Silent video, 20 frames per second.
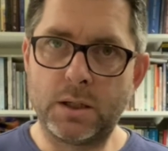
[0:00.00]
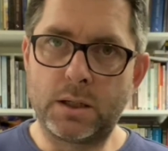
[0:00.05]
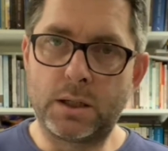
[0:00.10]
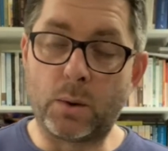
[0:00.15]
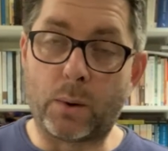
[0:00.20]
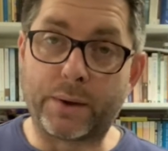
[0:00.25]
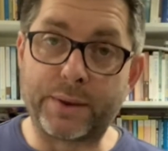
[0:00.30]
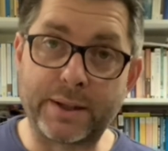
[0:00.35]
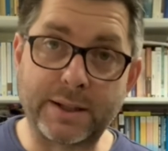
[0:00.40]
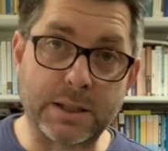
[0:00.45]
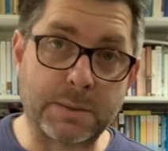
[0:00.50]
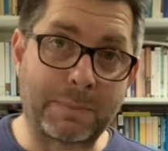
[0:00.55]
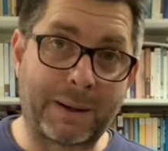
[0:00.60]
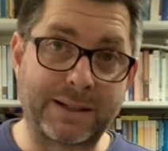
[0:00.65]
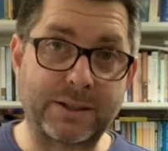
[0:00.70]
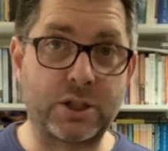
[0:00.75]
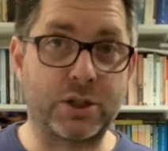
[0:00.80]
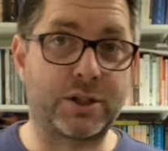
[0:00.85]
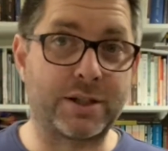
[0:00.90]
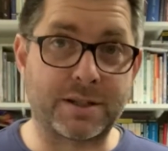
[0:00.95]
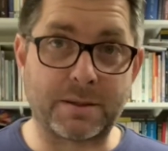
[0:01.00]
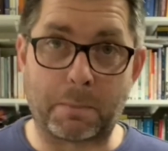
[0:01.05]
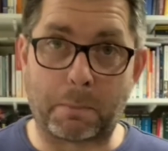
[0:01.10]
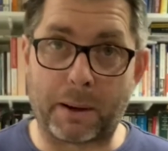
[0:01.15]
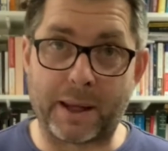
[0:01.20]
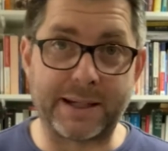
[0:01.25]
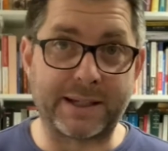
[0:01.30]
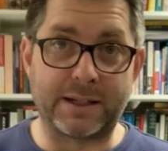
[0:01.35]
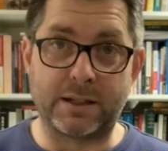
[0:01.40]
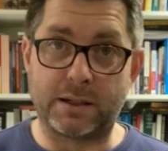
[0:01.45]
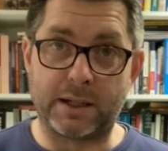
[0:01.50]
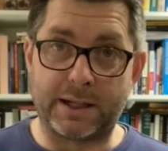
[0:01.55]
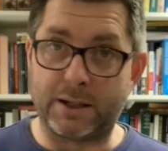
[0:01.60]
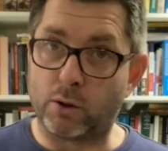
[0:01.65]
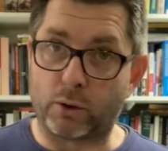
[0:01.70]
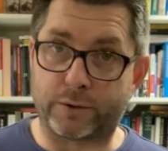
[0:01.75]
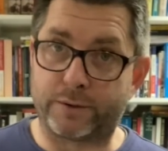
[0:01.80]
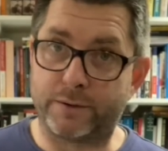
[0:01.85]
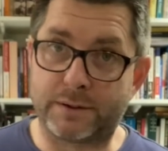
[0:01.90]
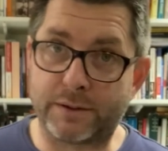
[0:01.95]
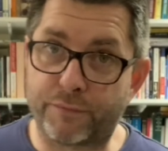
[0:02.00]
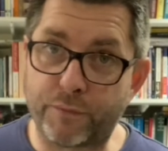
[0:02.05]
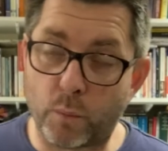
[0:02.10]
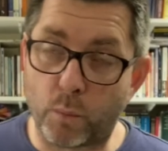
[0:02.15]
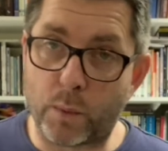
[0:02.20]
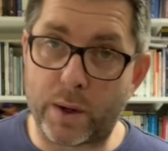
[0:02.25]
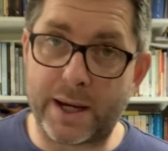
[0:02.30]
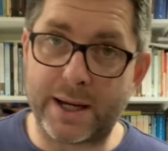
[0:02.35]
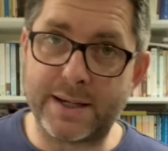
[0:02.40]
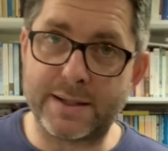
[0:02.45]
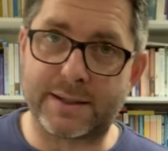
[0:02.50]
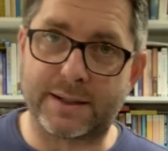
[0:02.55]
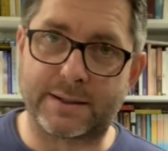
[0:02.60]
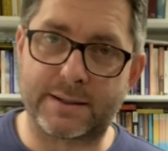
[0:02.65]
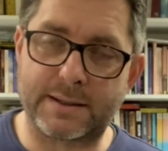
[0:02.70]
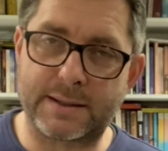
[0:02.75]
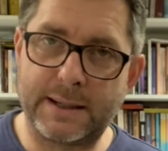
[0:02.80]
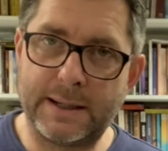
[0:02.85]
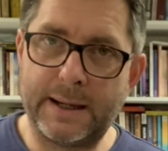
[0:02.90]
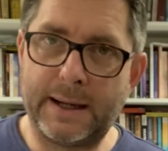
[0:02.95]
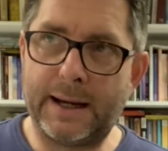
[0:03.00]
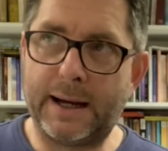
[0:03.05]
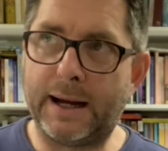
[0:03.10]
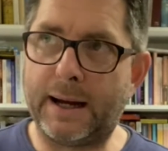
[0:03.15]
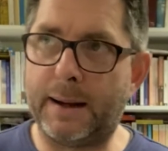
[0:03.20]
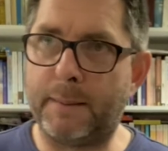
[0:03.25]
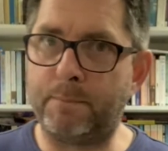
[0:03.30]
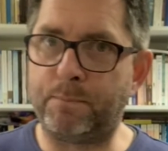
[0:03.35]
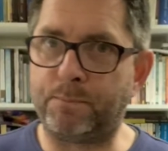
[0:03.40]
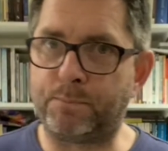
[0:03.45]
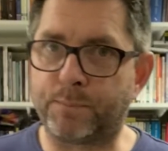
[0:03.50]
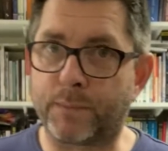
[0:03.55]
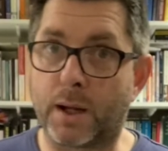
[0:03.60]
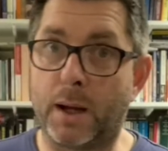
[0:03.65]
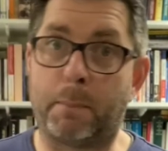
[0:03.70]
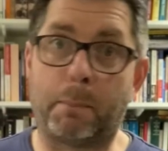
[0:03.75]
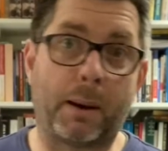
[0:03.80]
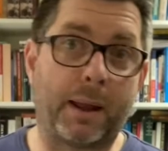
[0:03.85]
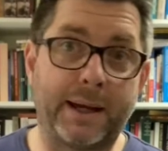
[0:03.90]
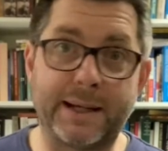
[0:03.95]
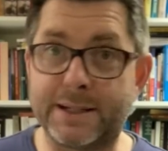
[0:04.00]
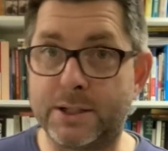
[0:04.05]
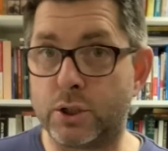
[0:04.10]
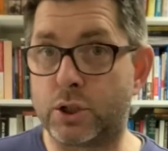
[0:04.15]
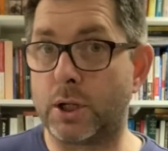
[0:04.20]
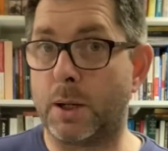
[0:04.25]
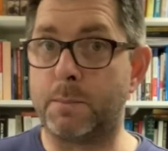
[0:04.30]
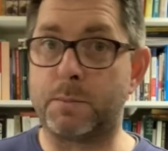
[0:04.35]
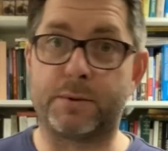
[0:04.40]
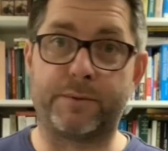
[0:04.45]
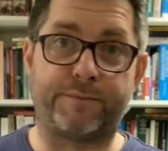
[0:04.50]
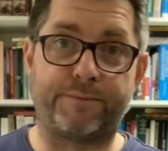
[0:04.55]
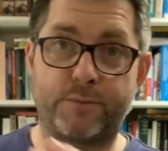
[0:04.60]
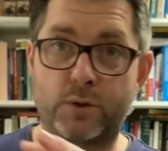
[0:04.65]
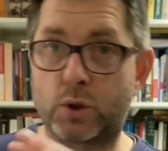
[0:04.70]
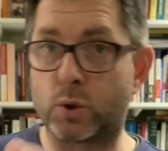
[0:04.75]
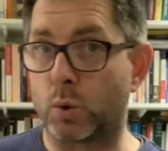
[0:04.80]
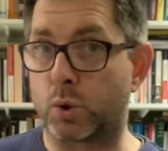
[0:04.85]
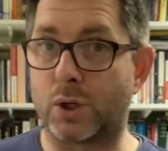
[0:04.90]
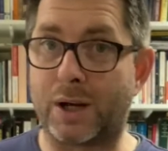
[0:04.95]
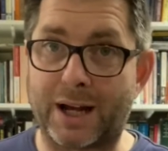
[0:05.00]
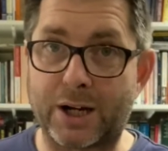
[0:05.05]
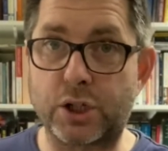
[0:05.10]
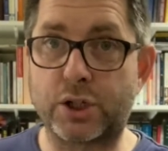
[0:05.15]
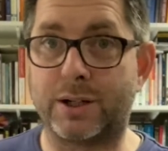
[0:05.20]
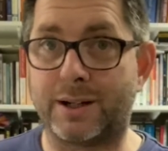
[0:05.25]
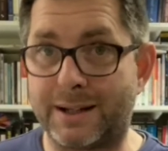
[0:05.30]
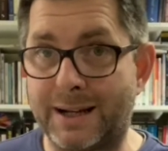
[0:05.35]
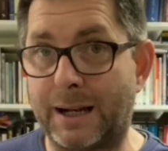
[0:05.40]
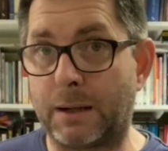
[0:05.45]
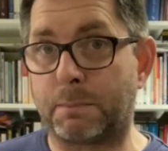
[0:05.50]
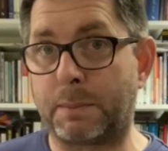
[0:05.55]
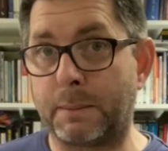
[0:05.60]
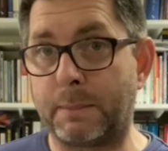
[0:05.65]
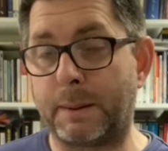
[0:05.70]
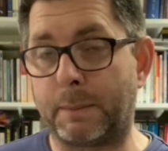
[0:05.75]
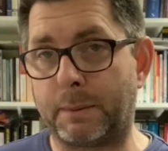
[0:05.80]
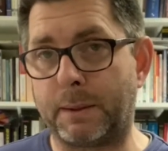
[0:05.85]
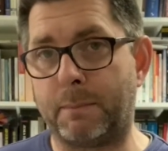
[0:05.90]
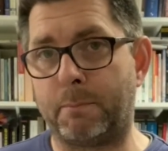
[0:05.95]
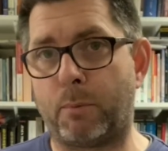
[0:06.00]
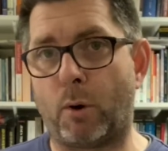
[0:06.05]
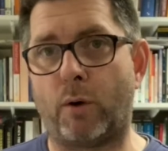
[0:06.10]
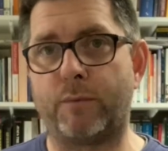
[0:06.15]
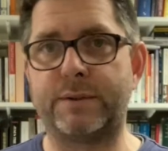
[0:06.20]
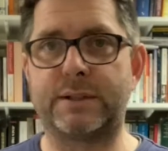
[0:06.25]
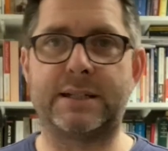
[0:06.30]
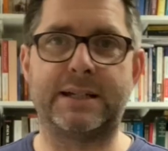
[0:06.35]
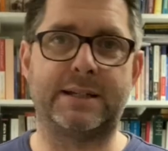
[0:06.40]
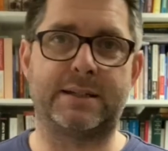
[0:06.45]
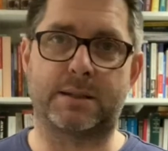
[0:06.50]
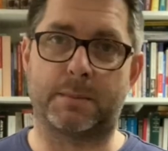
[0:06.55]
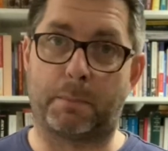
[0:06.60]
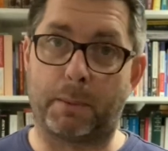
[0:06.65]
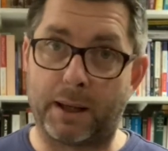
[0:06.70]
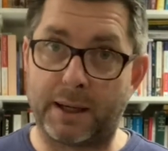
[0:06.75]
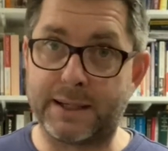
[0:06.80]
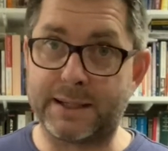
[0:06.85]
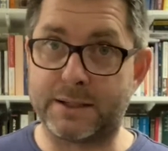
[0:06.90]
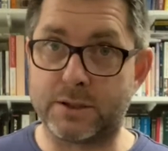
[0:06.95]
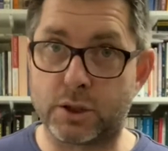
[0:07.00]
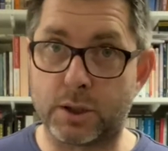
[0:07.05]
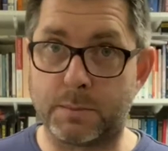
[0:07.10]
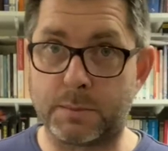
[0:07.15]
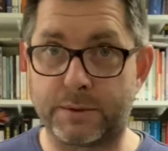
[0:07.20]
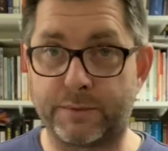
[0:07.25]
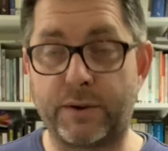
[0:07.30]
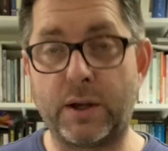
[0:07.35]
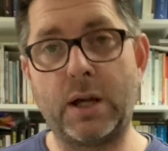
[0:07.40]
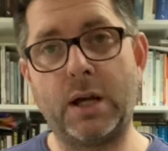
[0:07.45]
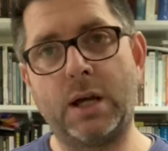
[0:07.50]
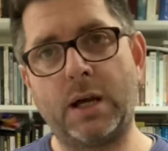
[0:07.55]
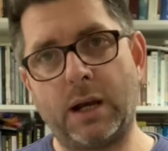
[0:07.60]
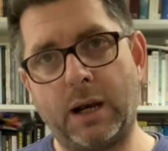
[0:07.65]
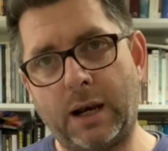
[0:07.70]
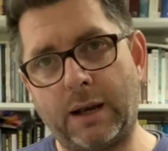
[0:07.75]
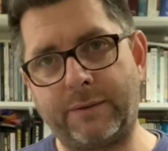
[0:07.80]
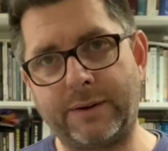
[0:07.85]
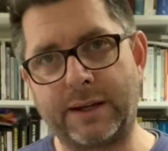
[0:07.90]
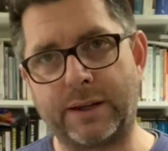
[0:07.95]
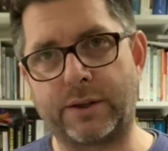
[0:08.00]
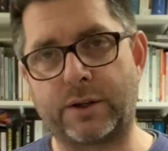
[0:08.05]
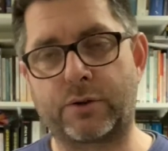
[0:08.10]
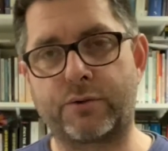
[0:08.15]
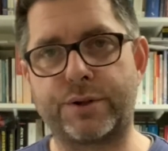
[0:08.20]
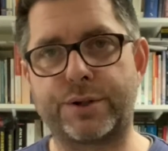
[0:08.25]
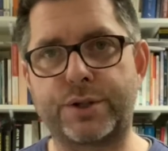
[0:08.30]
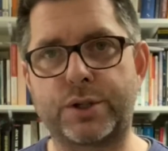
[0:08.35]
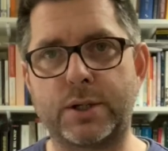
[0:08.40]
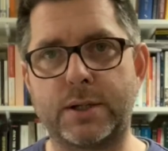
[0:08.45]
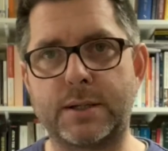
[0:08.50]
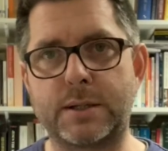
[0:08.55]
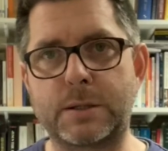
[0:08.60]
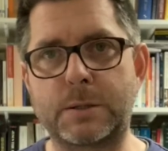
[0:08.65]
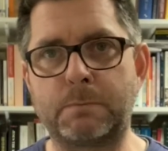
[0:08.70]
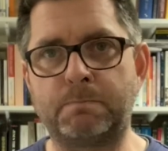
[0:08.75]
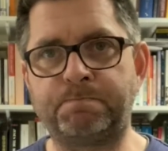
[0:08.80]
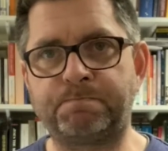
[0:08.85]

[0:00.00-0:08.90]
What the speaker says: Now, I think this passage is applied in lots of different ways. It's applied in terms of social action and helping people in poverty. It's applied in terms of loving other Christians.